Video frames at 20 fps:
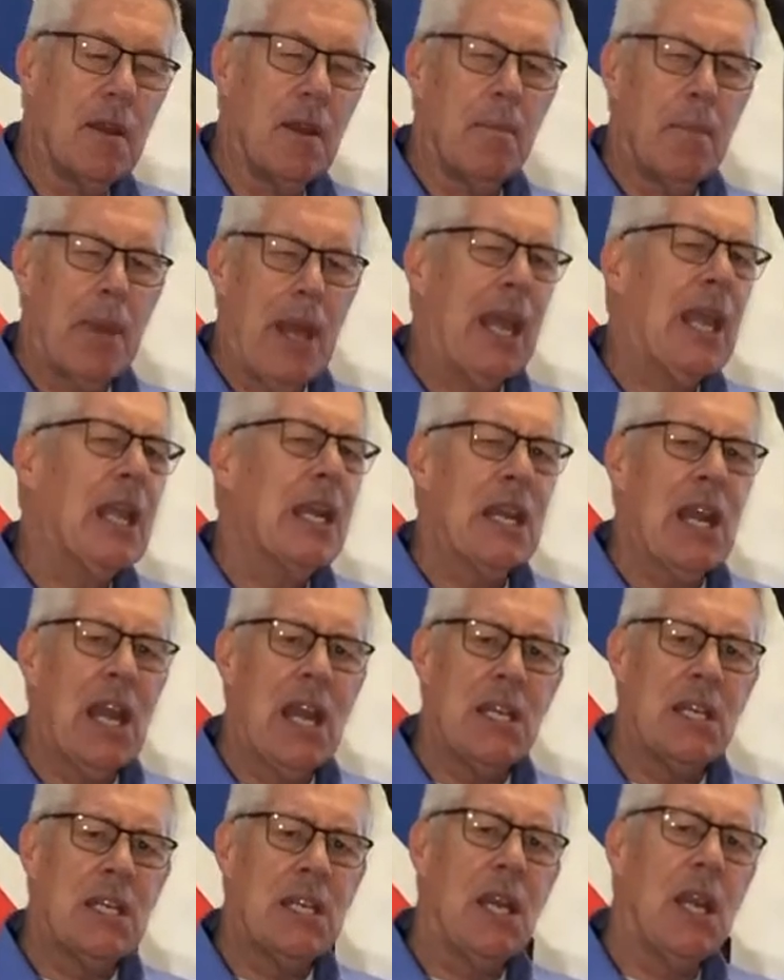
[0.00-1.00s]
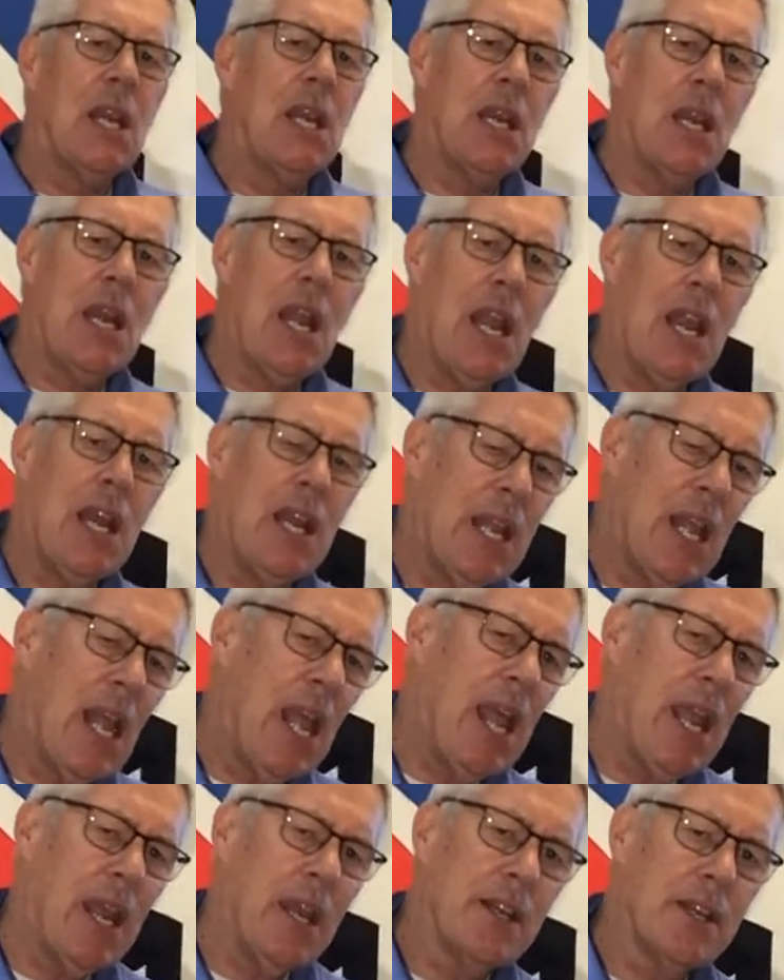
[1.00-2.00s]
Back in
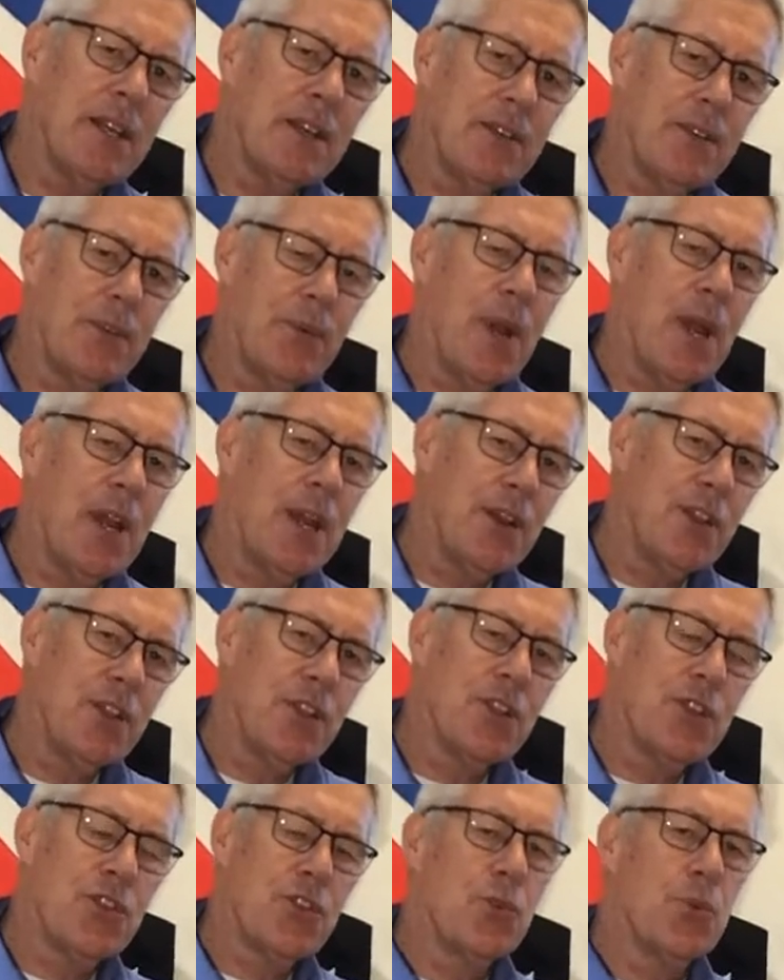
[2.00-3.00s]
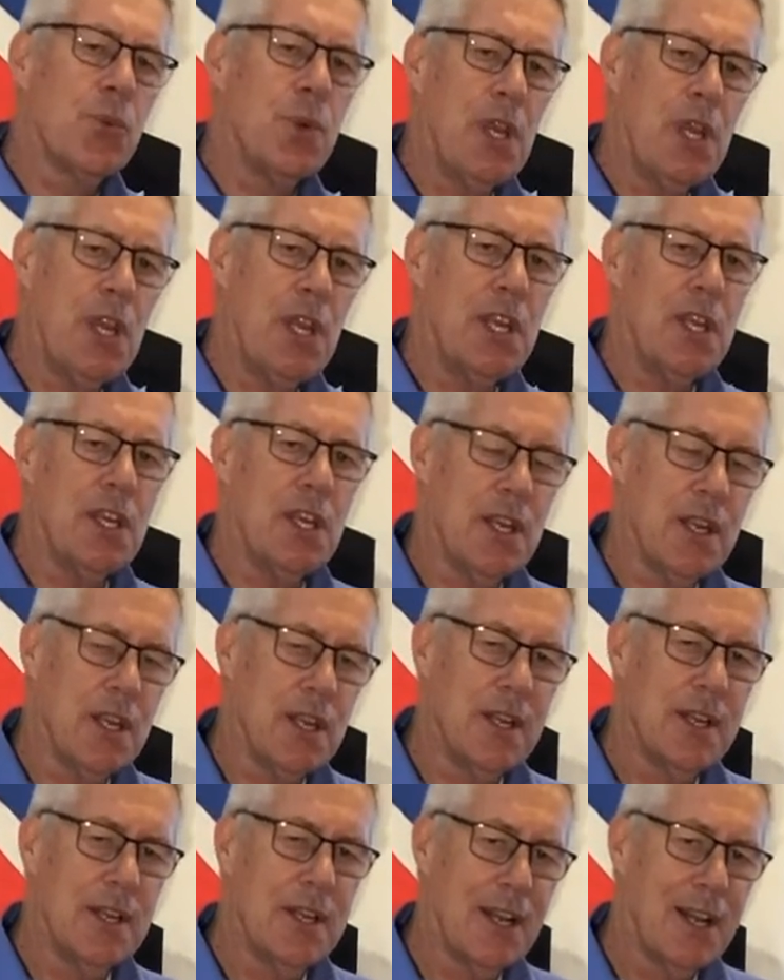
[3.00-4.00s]
1988, when 3
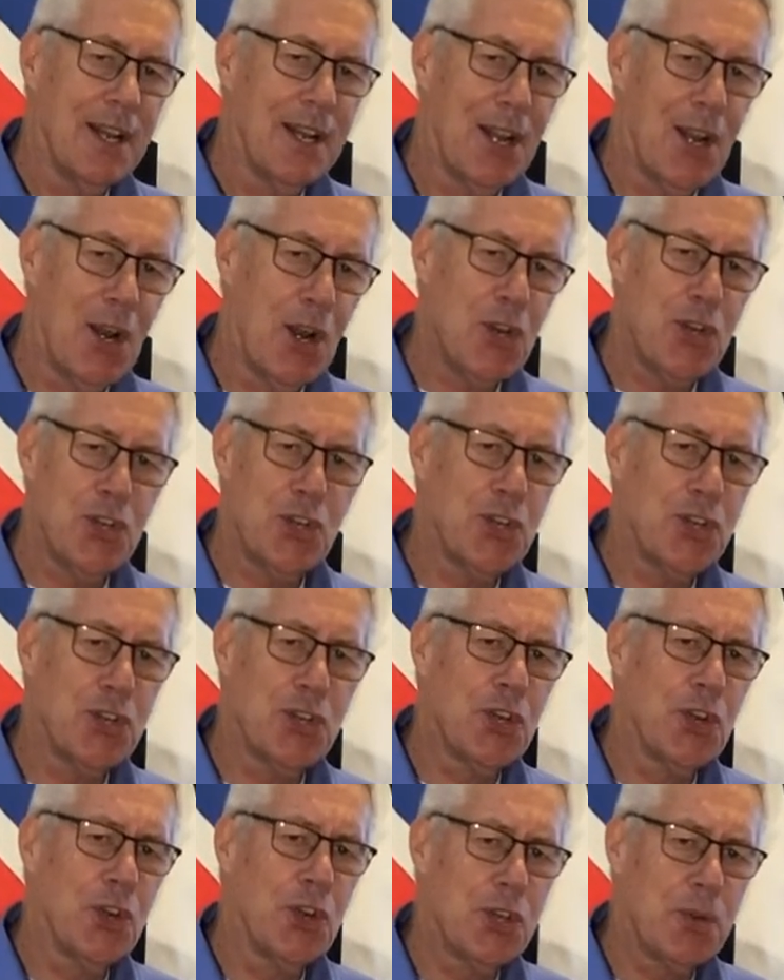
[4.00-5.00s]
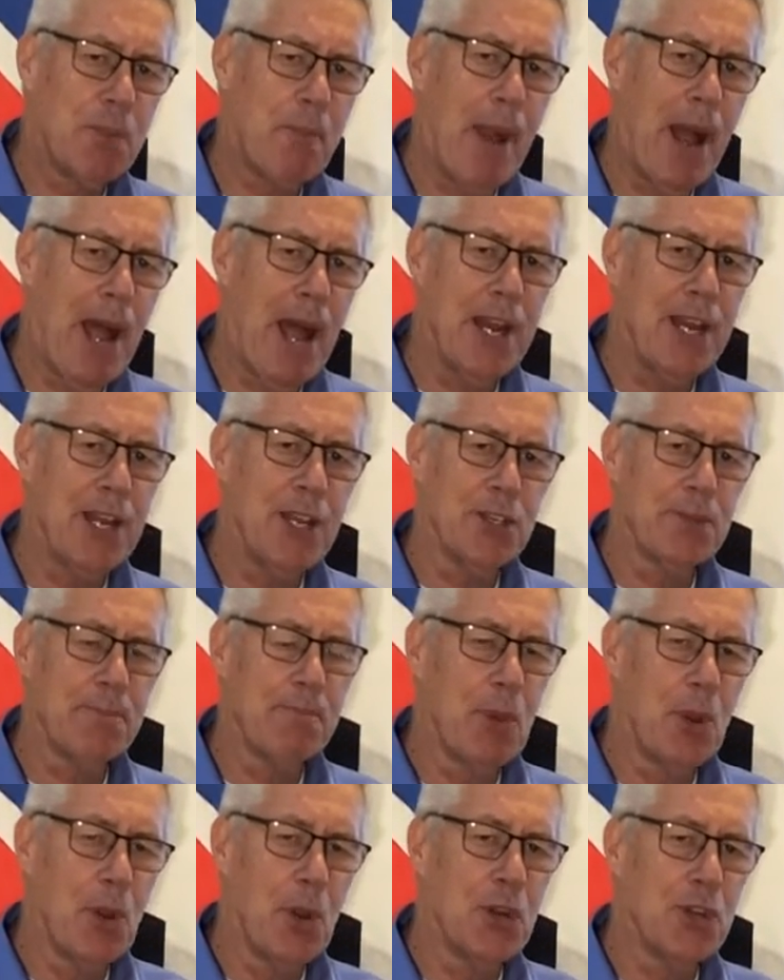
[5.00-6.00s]
larger church bodies
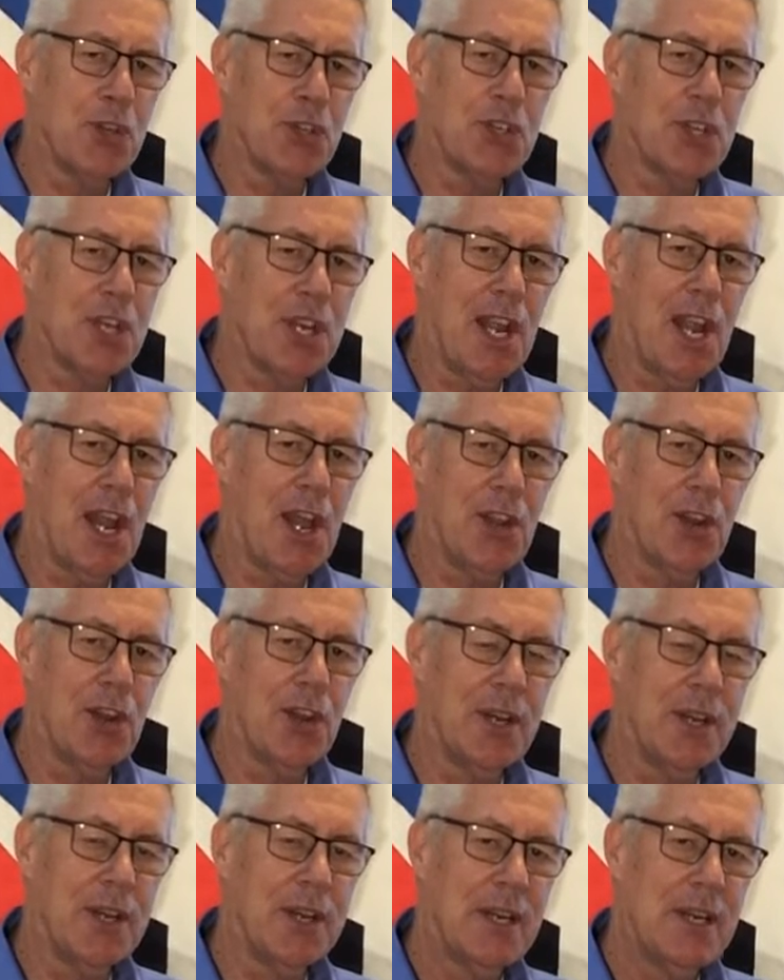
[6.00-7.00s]
merged together